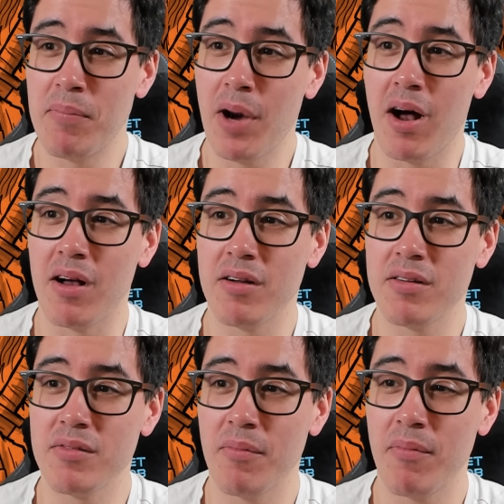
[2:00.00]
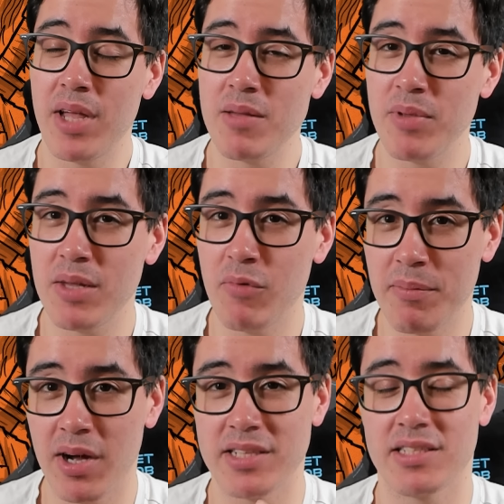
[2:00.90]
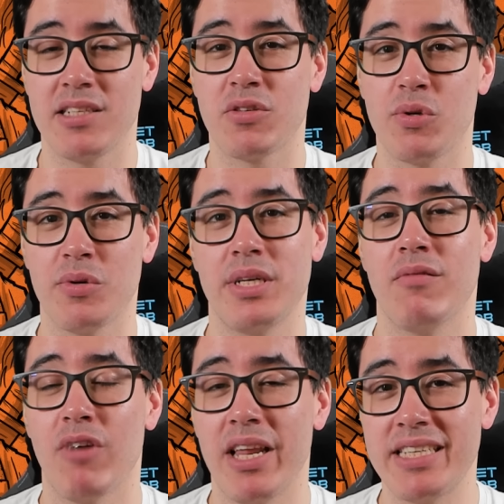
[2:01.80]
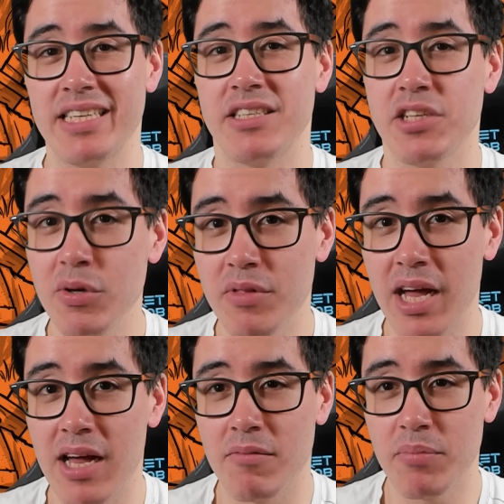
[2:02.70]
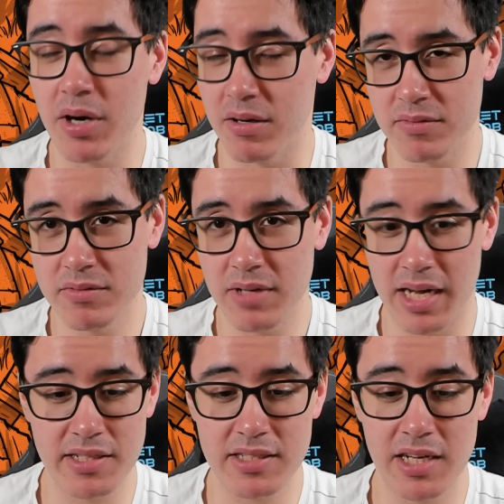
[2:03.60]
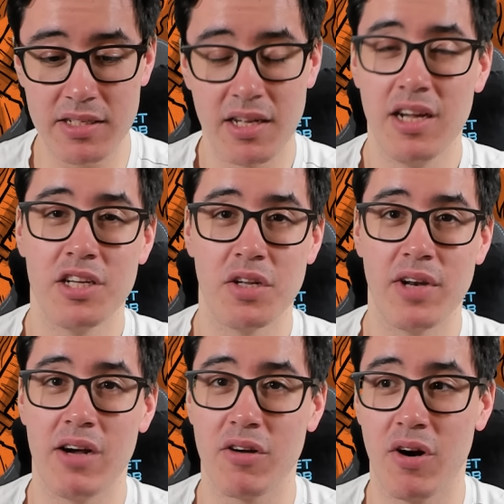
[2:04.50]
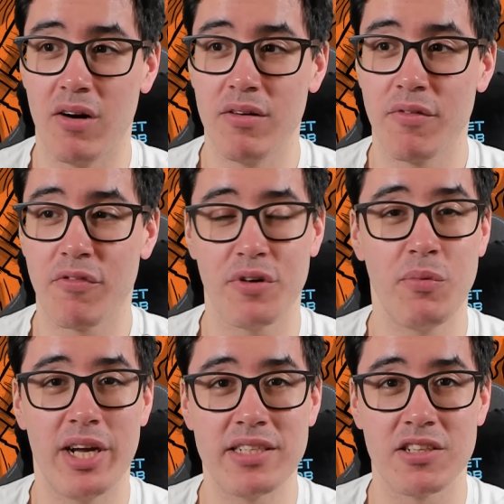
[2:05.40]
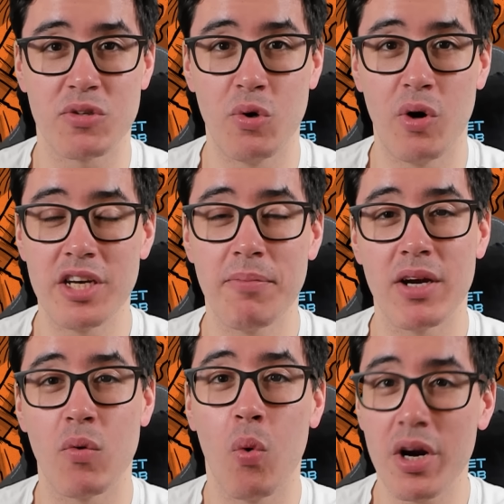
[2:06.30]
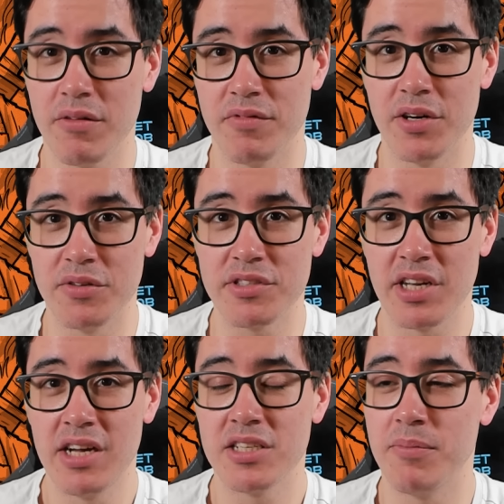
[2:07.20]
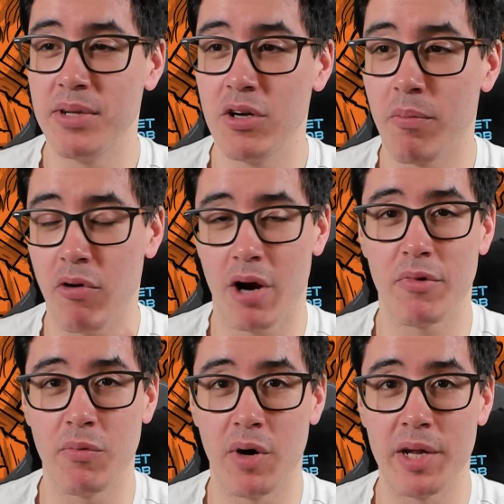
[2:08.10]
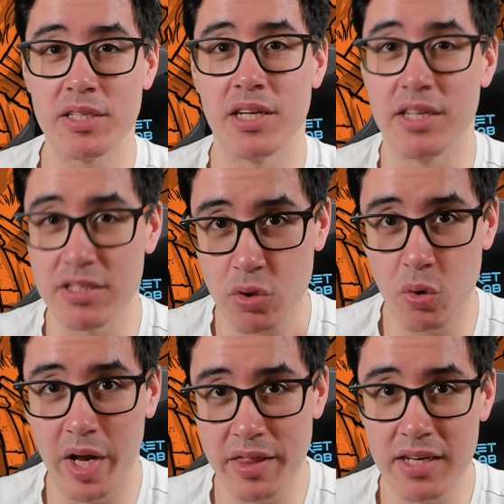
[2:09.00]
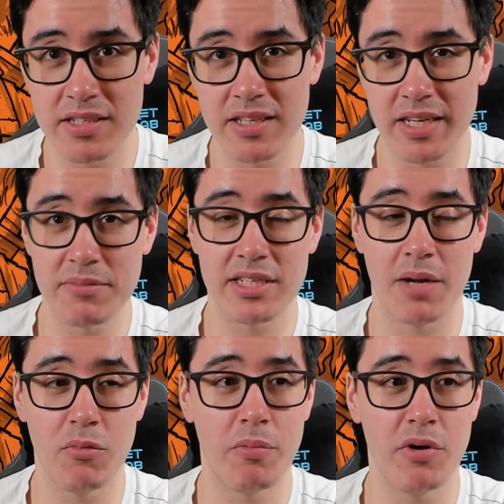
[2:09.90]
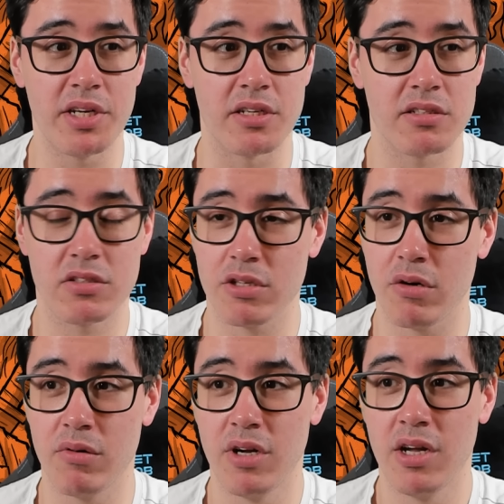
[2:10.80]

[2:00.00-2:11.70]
but maybe we might see scoring related to that. But as I said, you've now got three ways to score, and you pick one of those to be your primary way to score at the end of the game to get more points. So